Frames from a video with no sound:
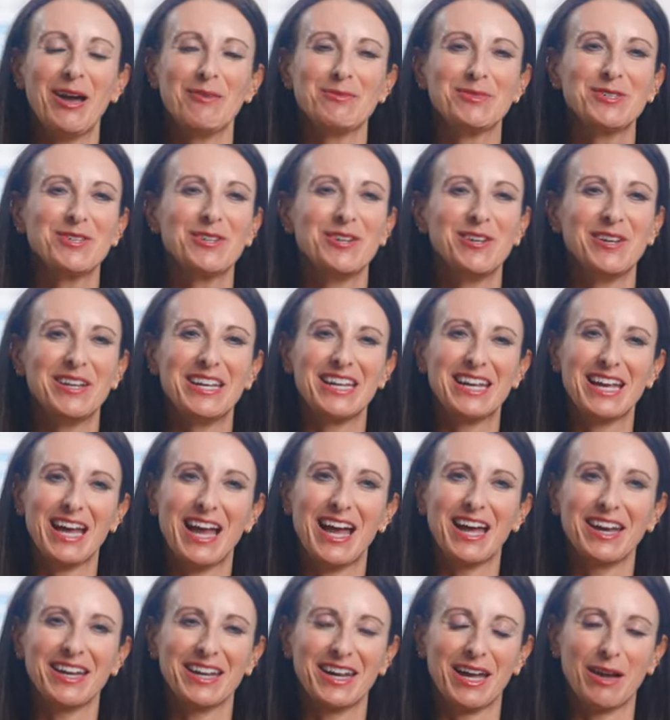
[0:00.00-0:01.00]
absolutely
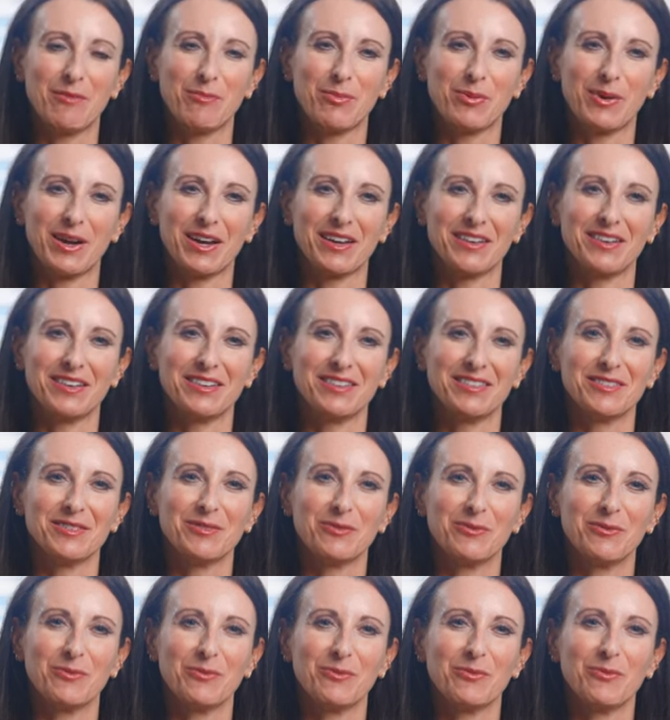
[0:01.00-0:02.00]
can get pregnant
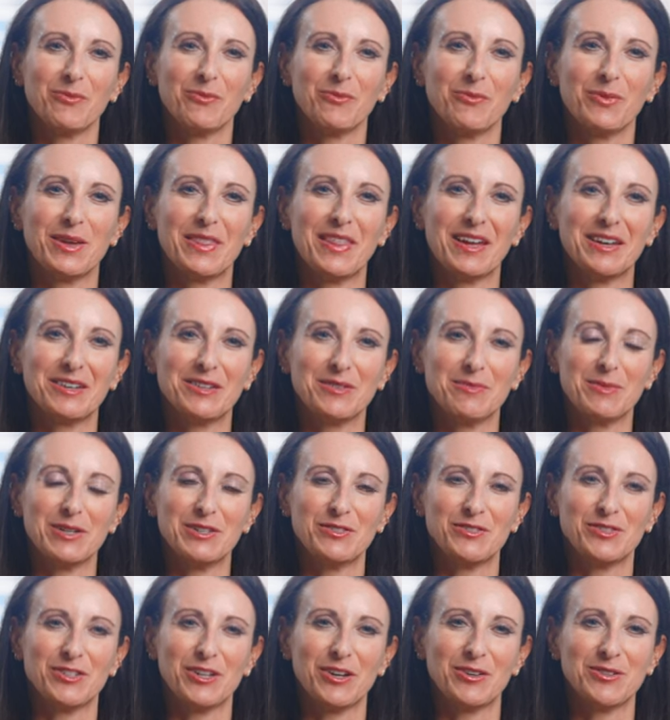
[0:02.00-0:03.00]
with
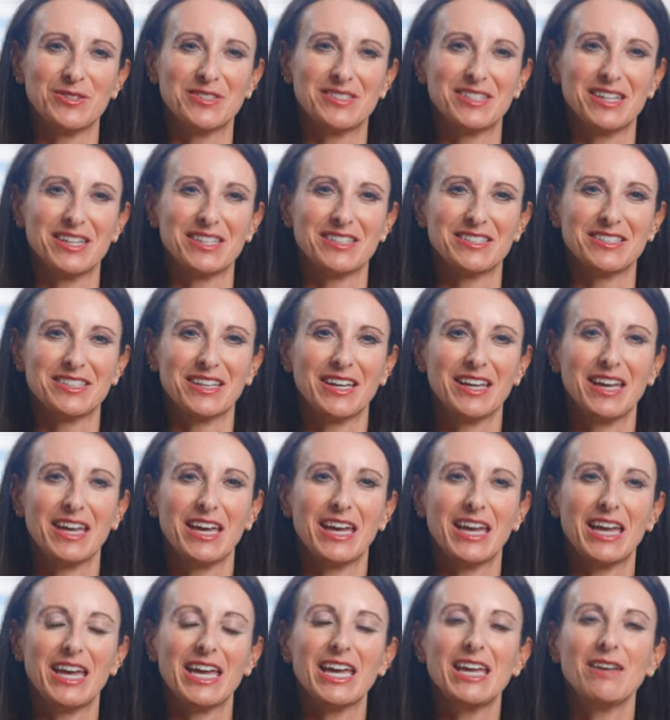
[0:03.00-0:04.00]
endometriosis.
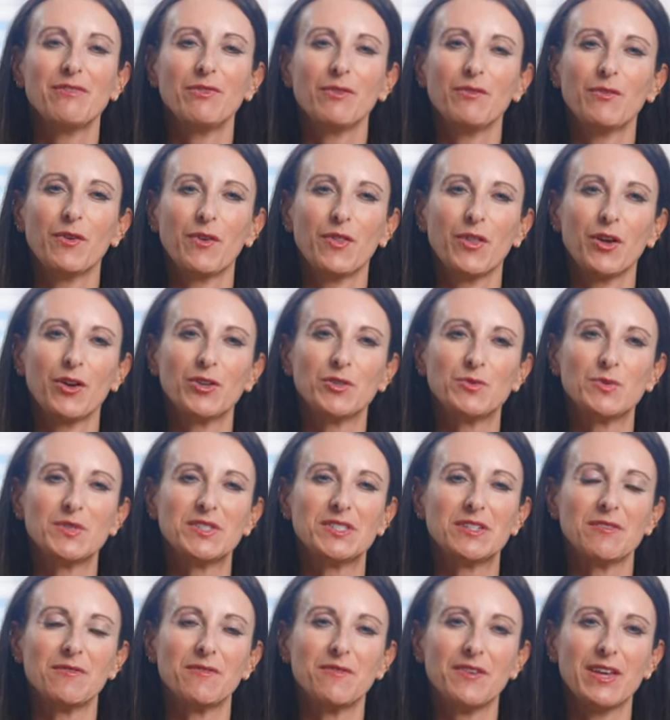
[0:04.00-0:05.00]
Even for those with
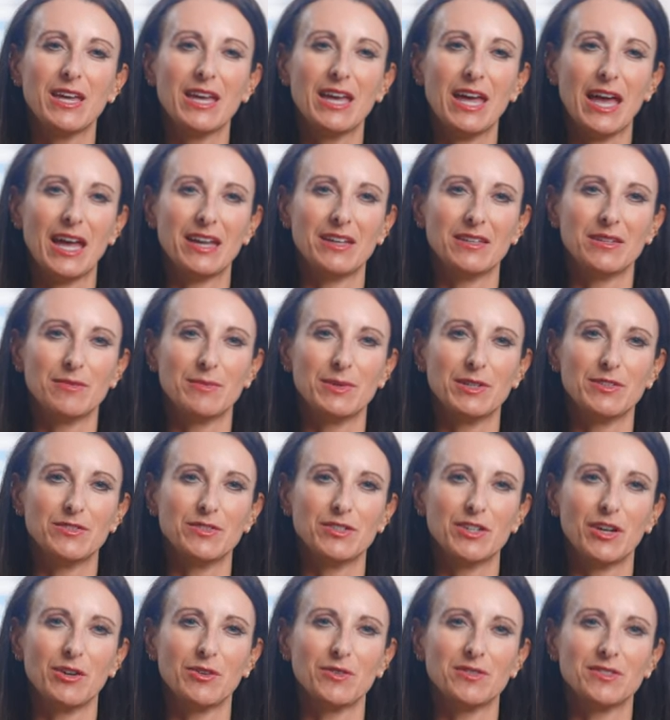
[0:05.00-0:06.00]
severe
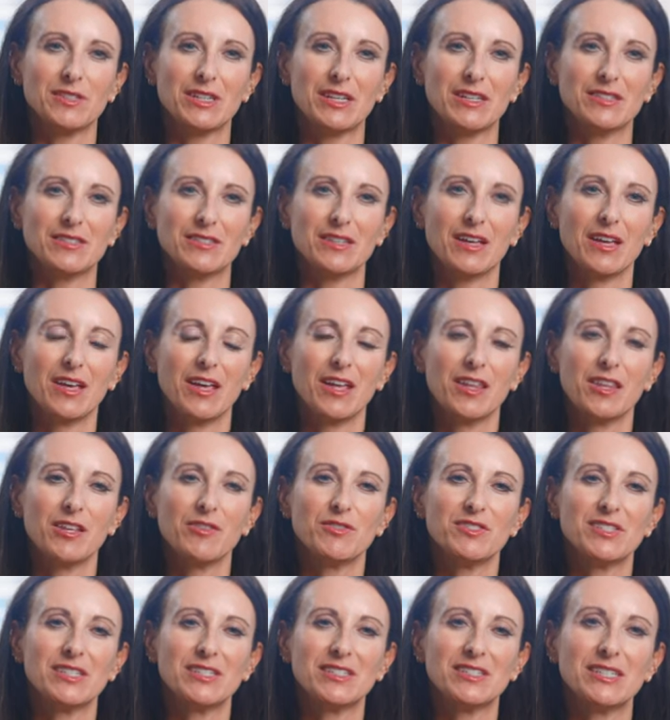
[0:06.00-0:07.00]
endometriosis,
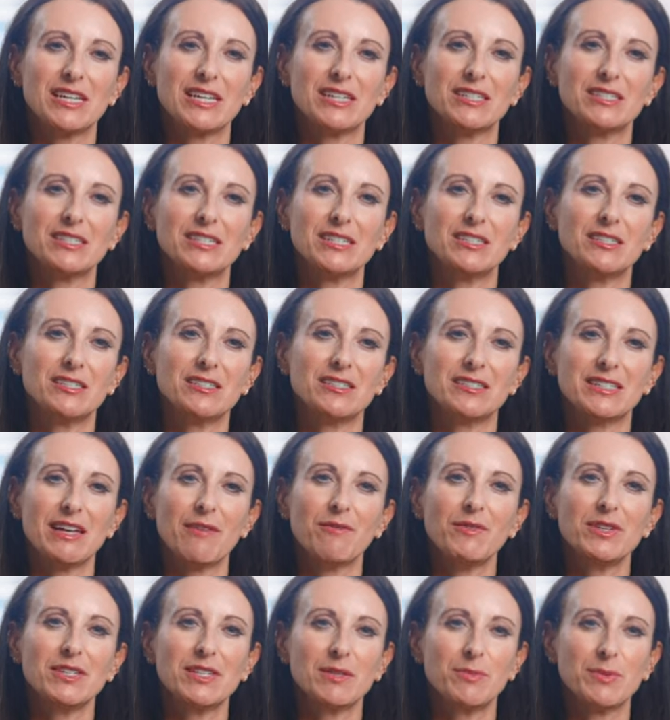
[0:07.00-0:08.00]
there is a 60 to
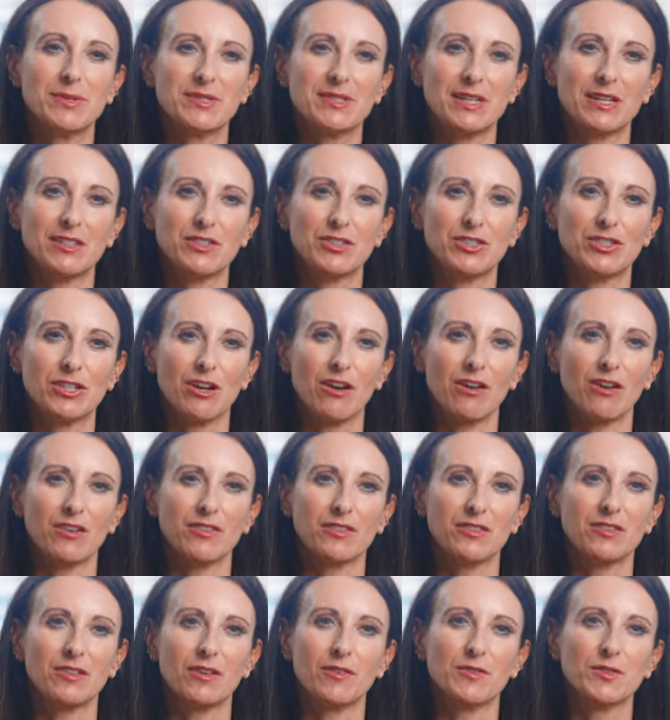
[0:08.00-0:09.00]
70%
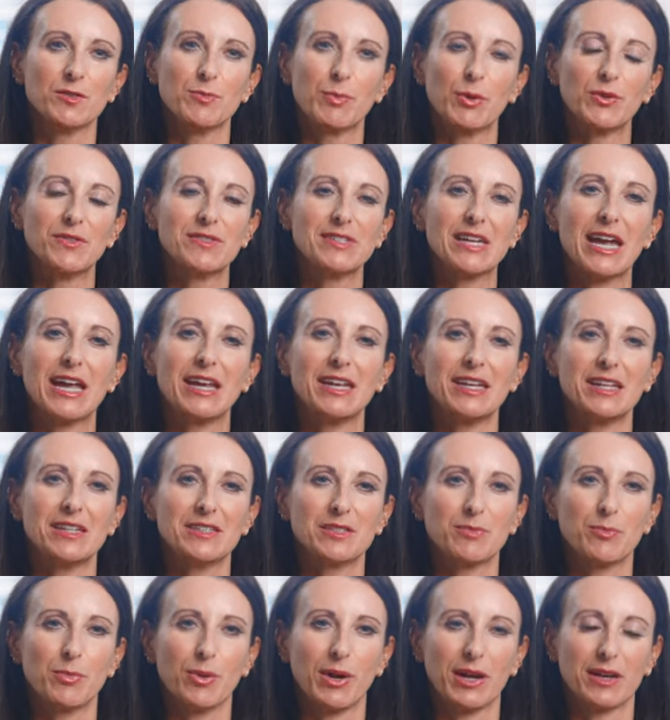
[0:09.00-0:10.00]
chance of
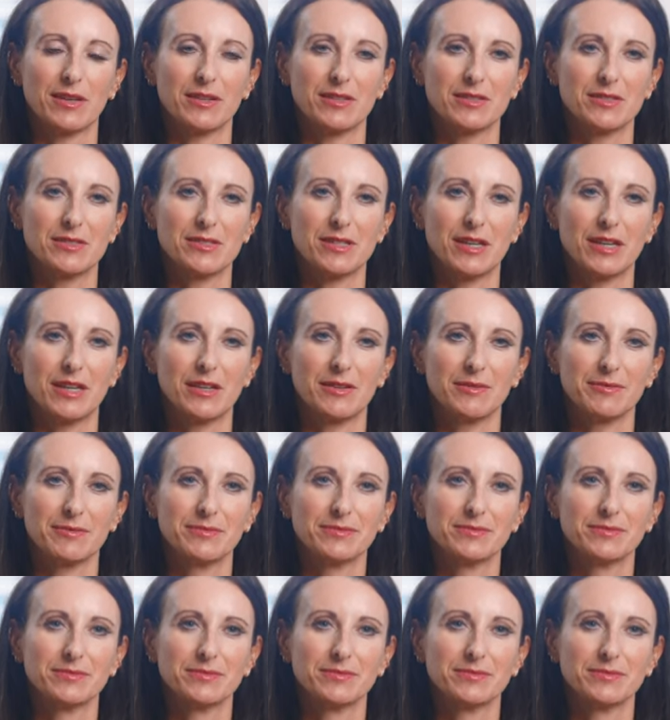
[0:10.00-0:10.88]
spontaneous pregnancy.